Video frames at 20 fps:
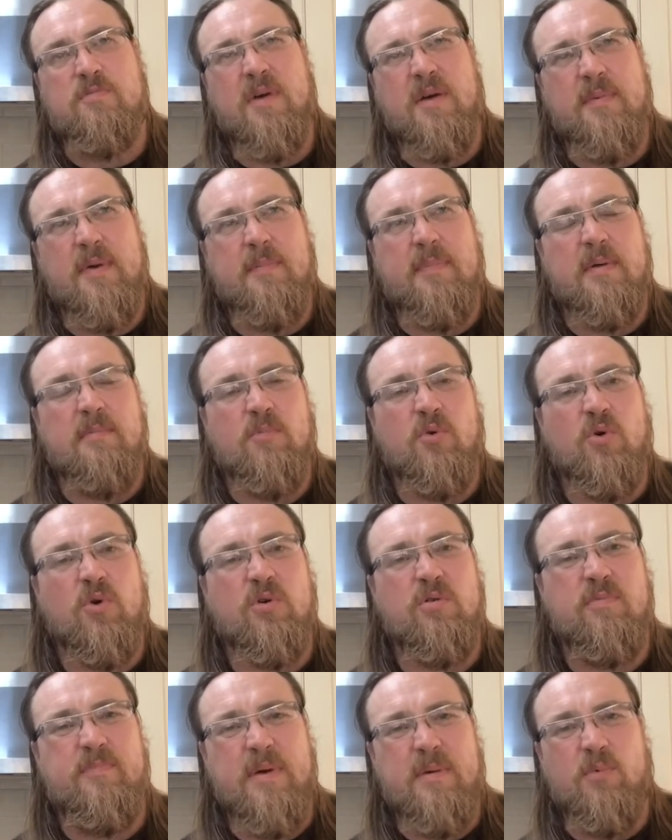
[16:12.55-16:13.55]
Maybe a bit
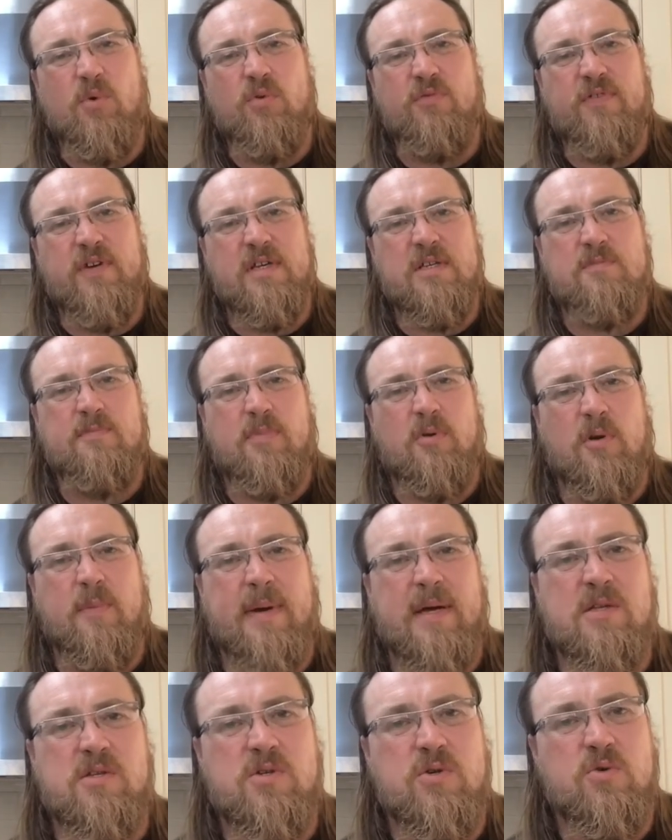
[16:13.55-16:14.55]
more fizz. Probably
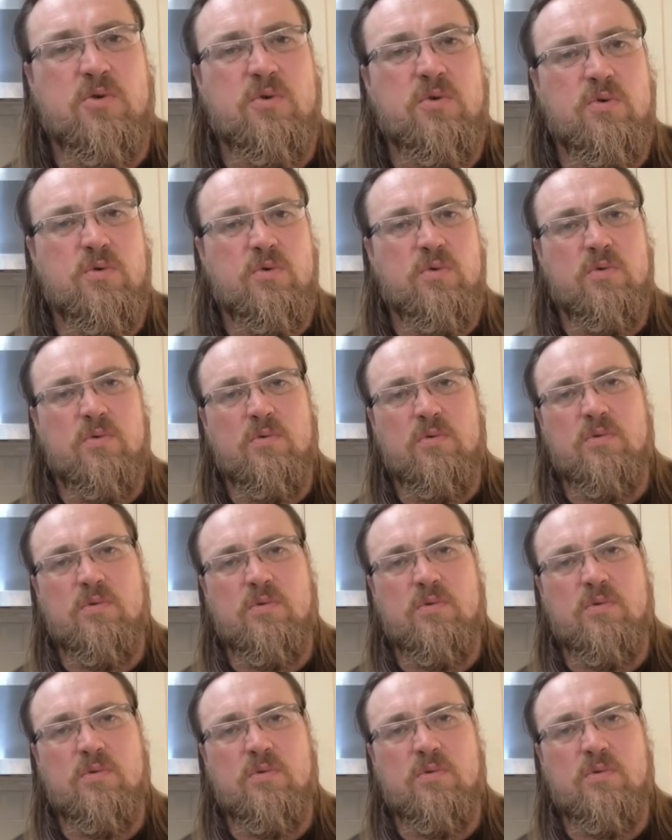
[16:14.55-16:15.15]
about two.